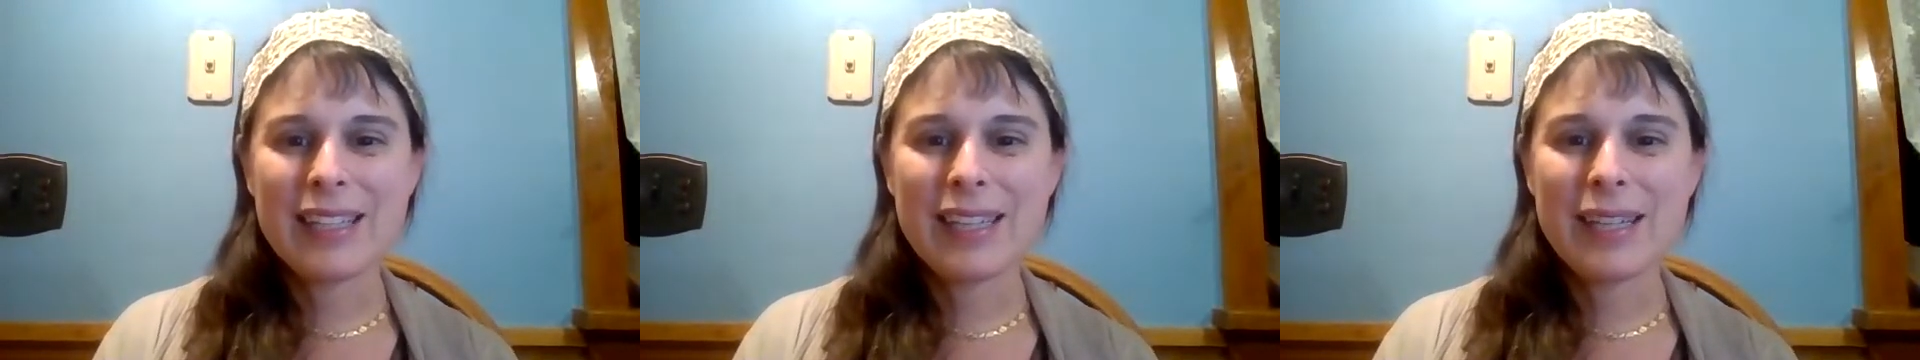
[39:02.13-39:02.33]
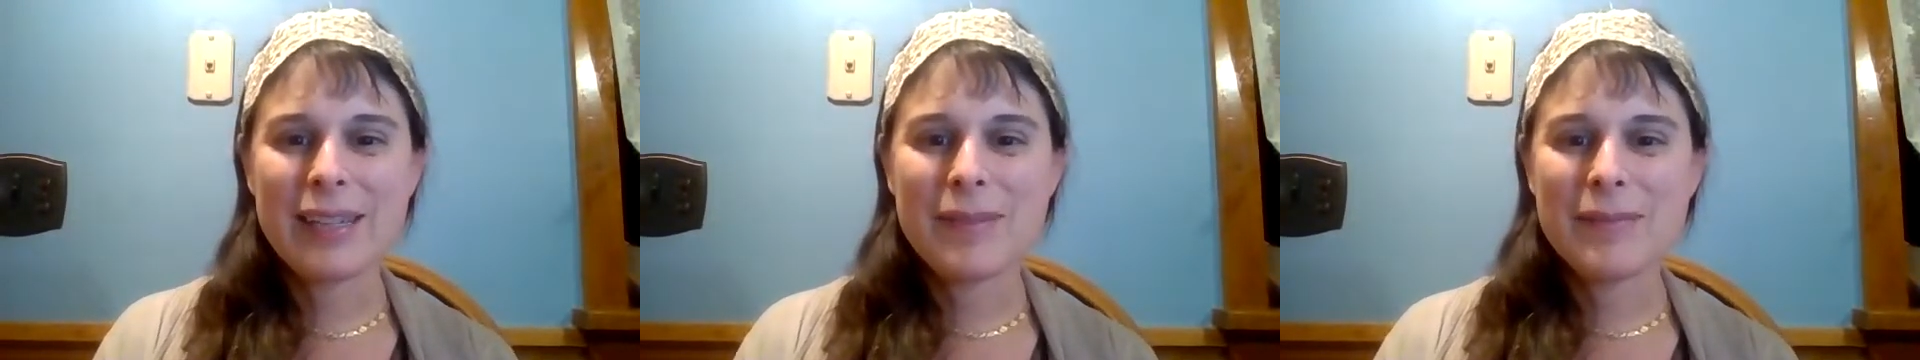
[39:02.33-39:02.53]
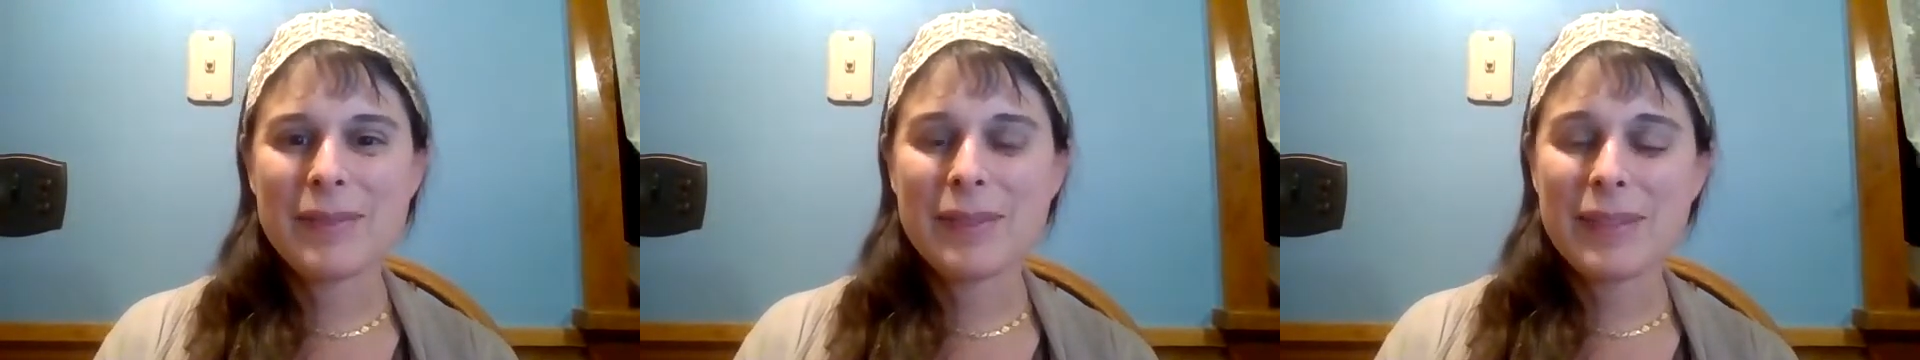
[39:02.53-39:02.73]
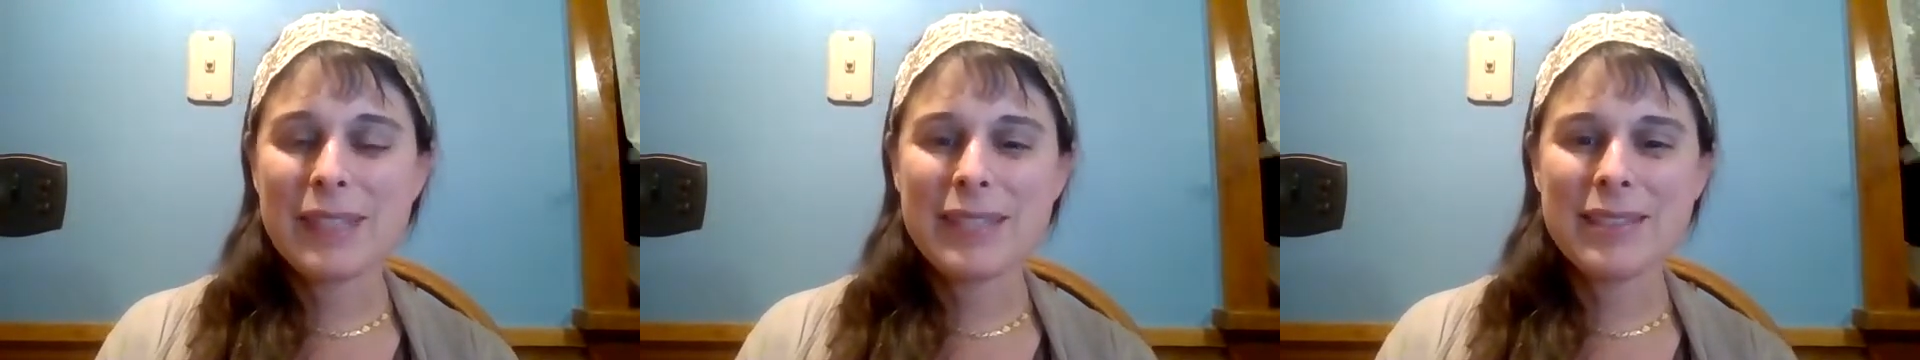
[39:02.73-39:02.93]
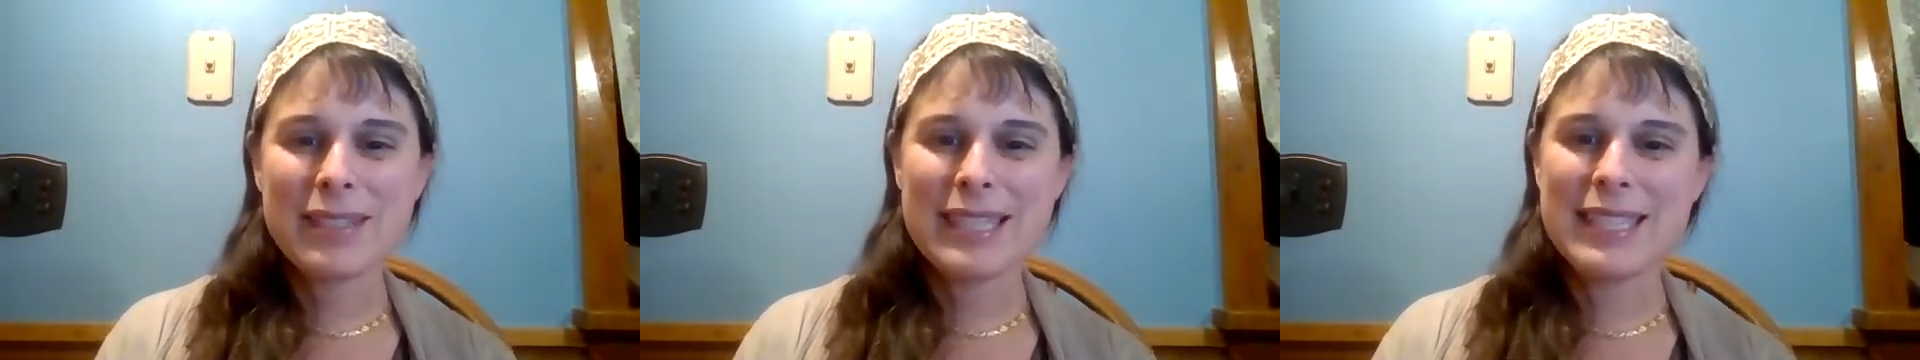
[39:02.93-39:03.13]
the
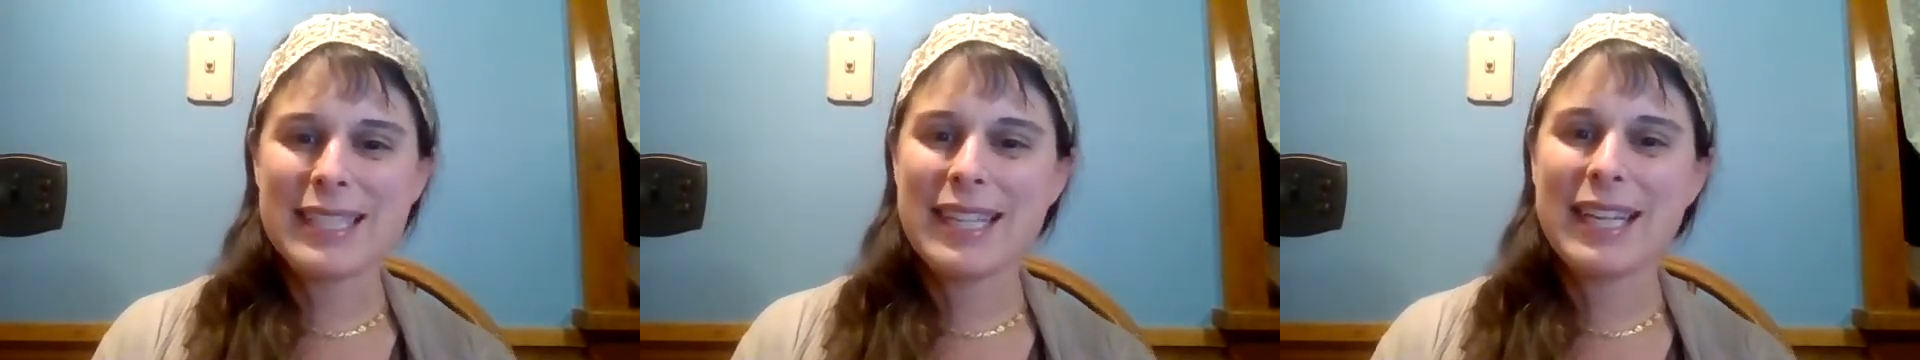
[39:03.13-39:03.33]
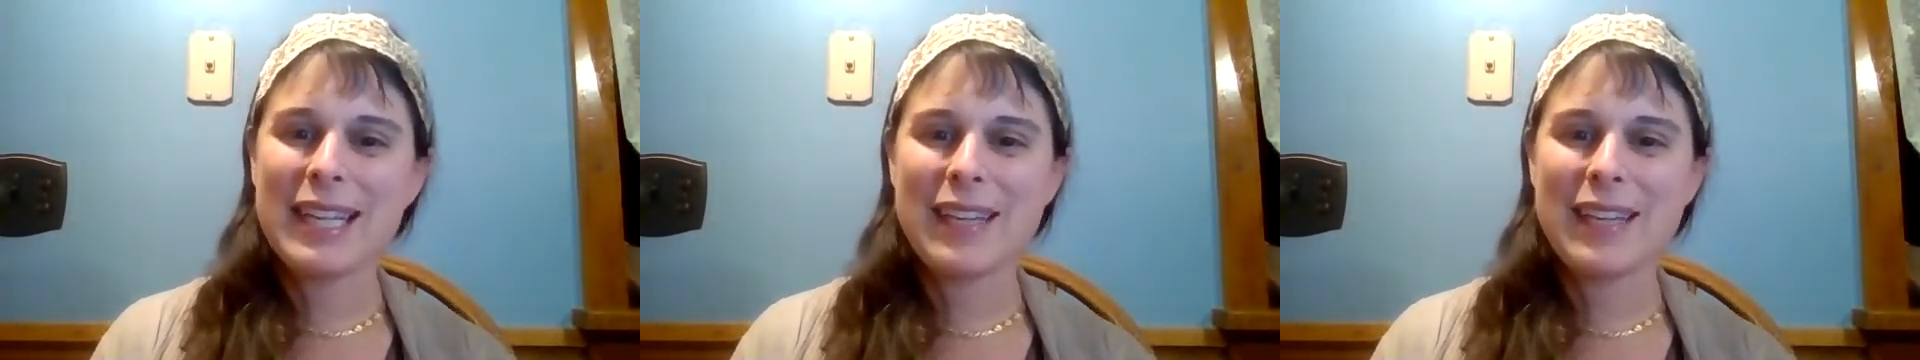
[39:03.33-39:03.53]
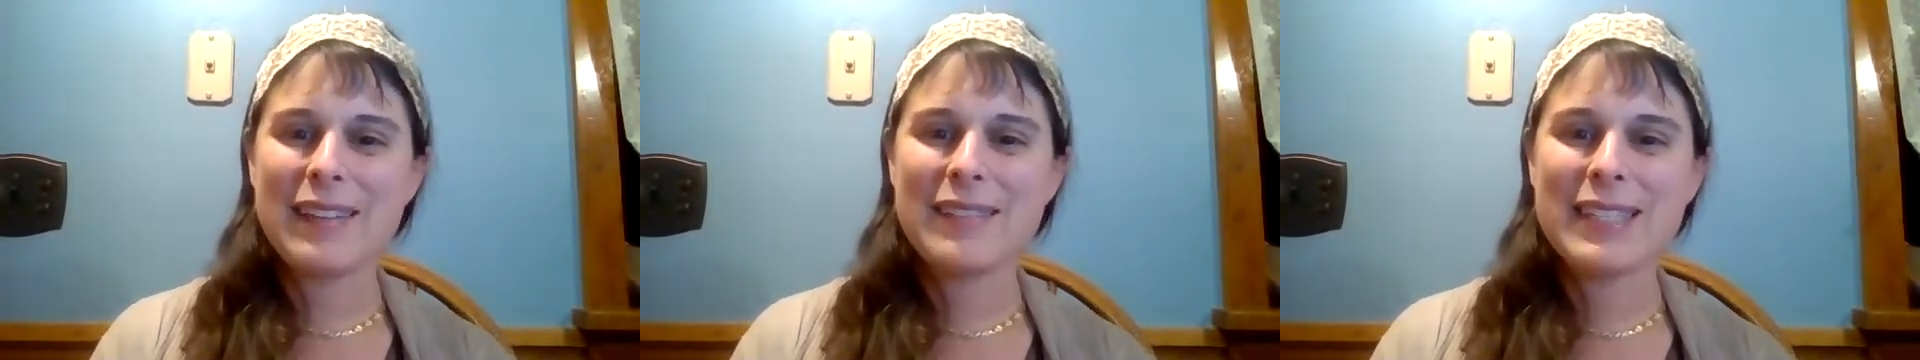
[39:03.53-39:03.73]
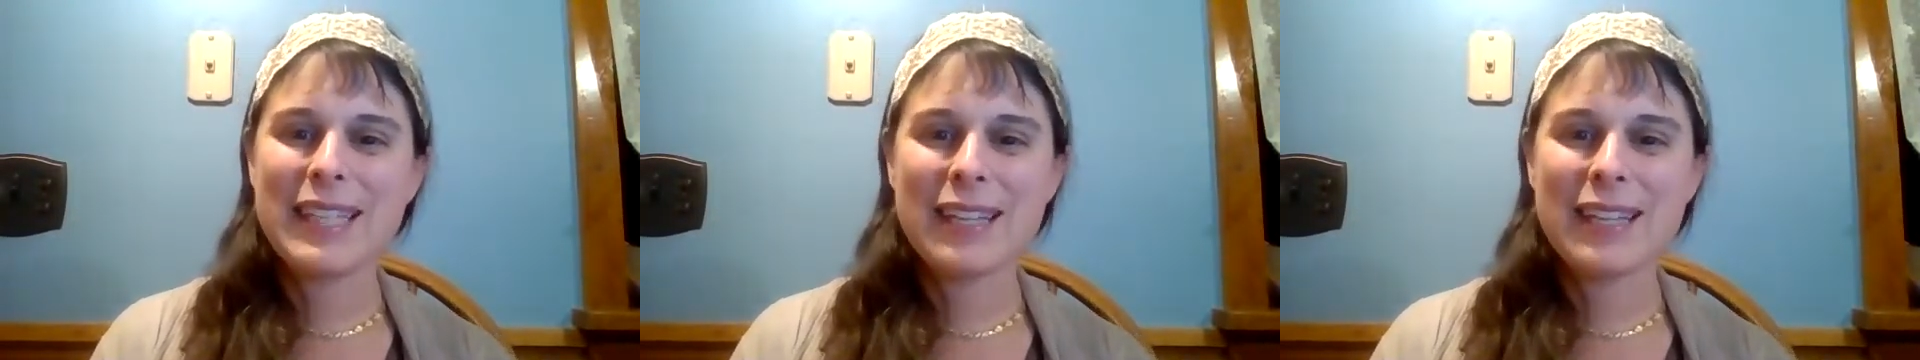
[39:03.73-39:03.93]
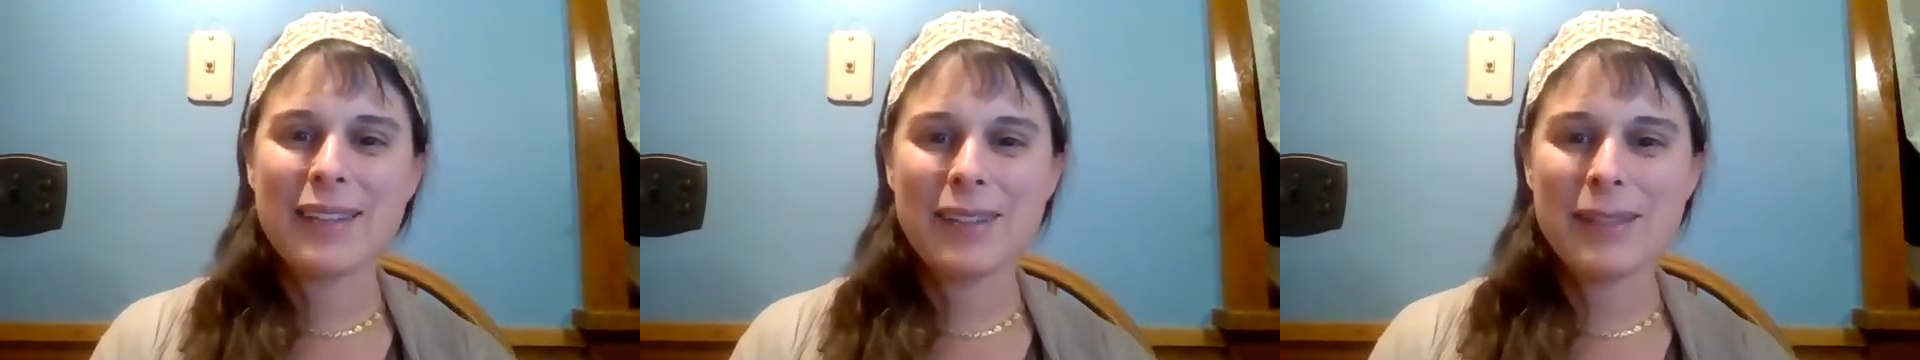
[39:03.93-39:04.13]
resources that I
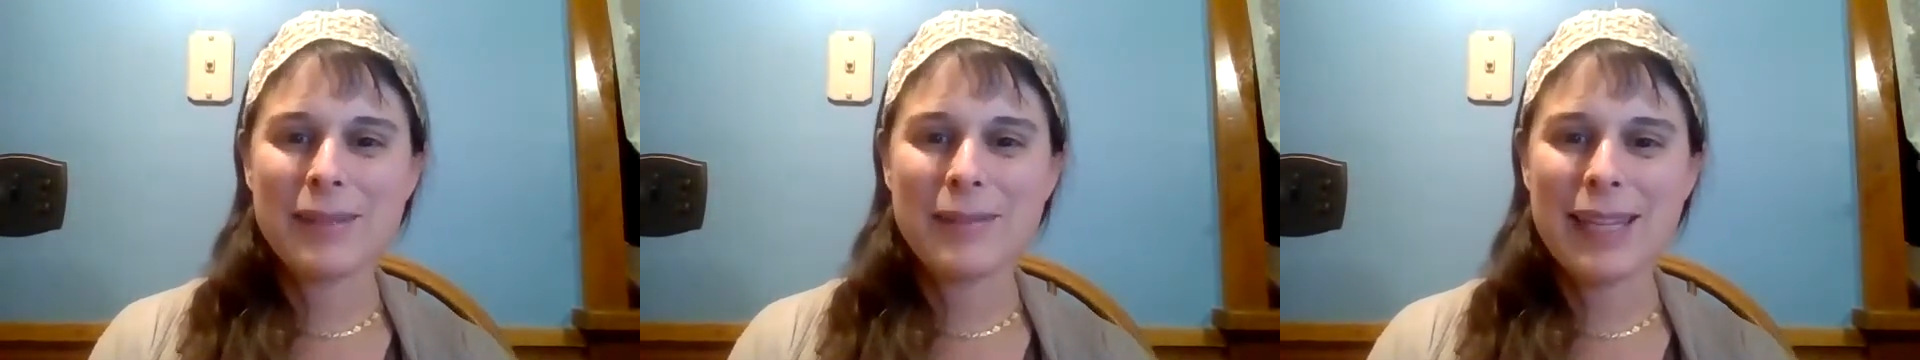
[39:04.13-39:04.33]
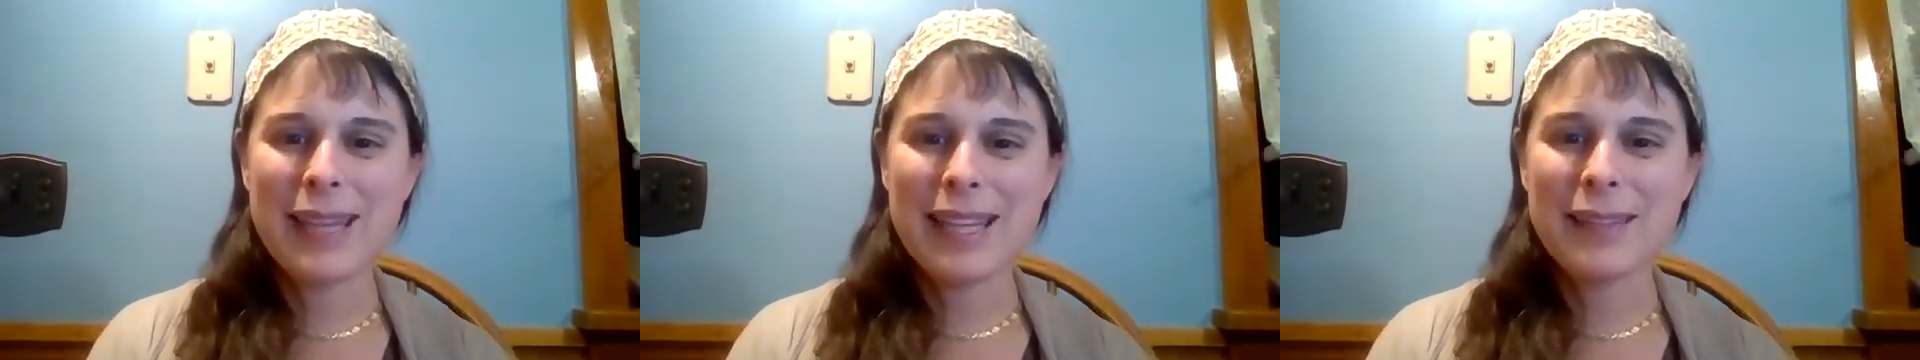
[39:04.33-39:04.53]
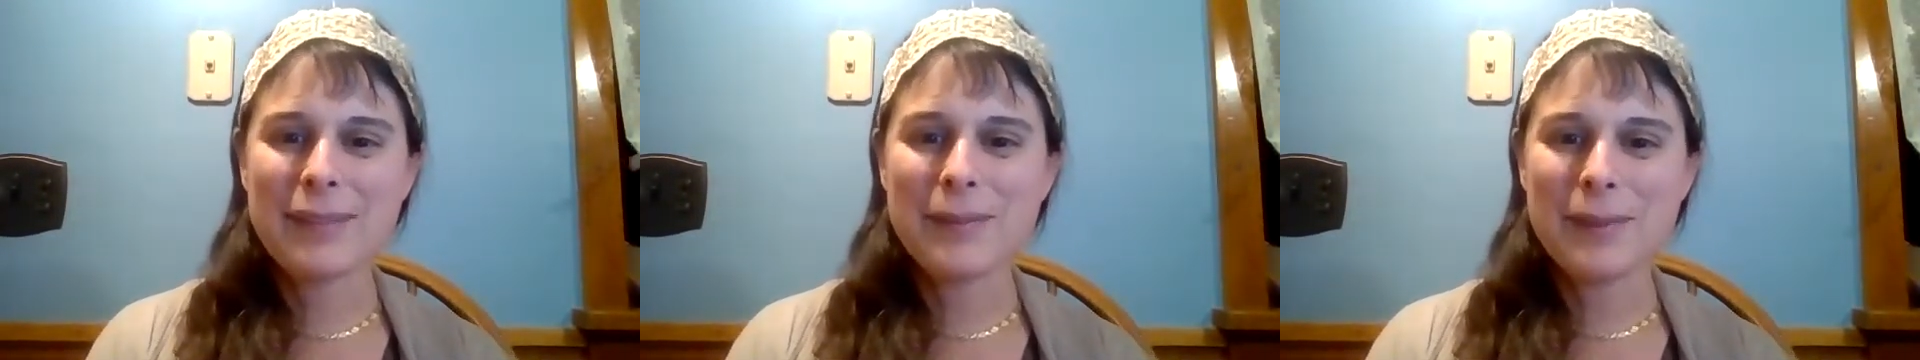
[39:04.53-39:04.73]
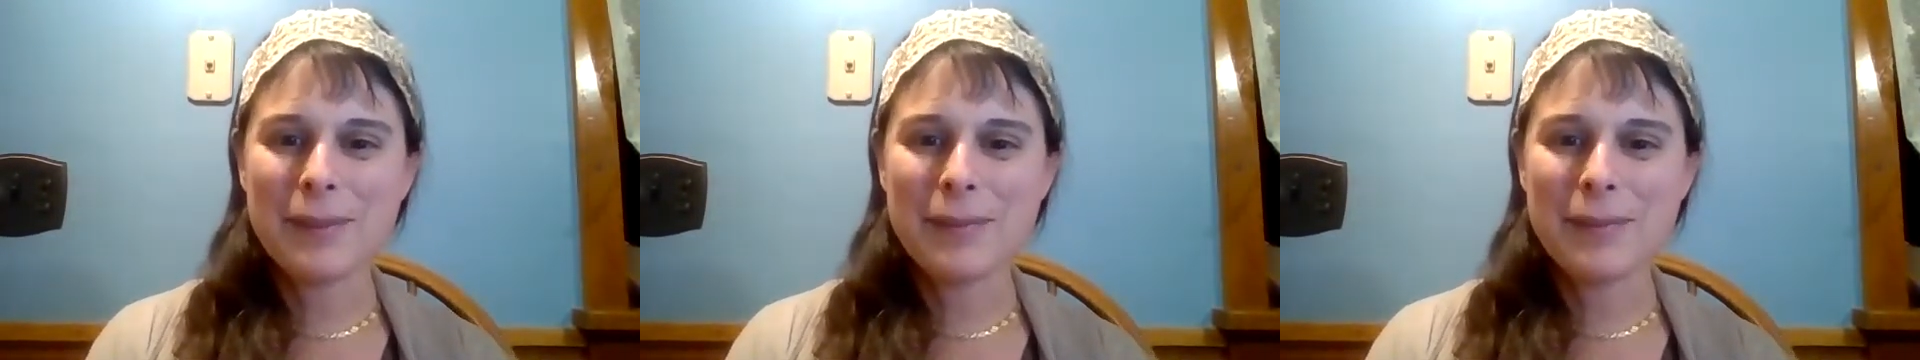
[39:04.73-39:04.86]
sent along with it will